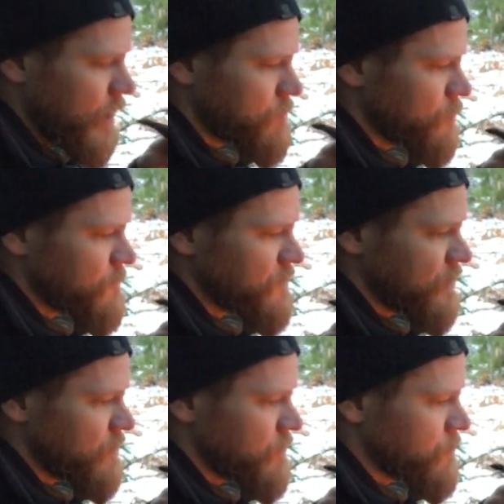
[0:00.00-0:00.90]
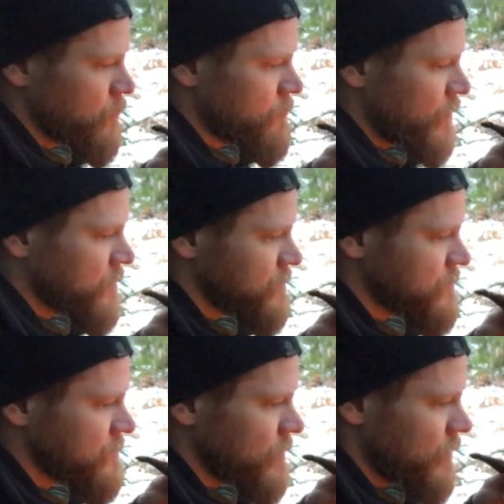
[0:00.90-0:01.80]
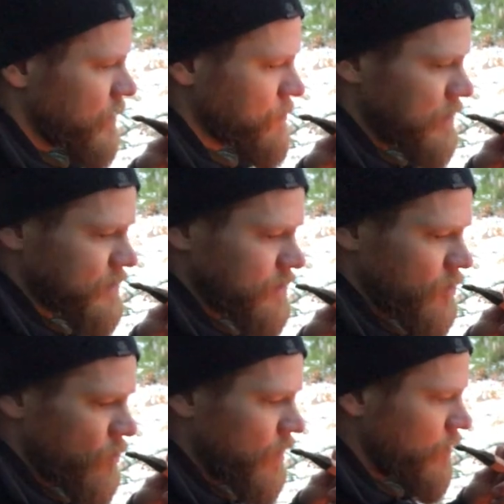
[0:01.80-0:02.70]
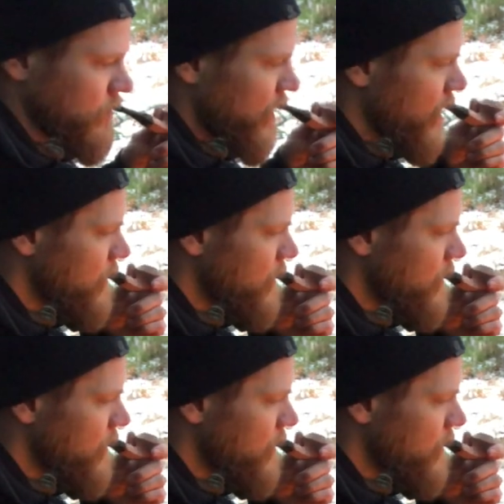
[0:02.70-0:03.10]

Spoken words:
I won't feed it with more branches. I will let it go out.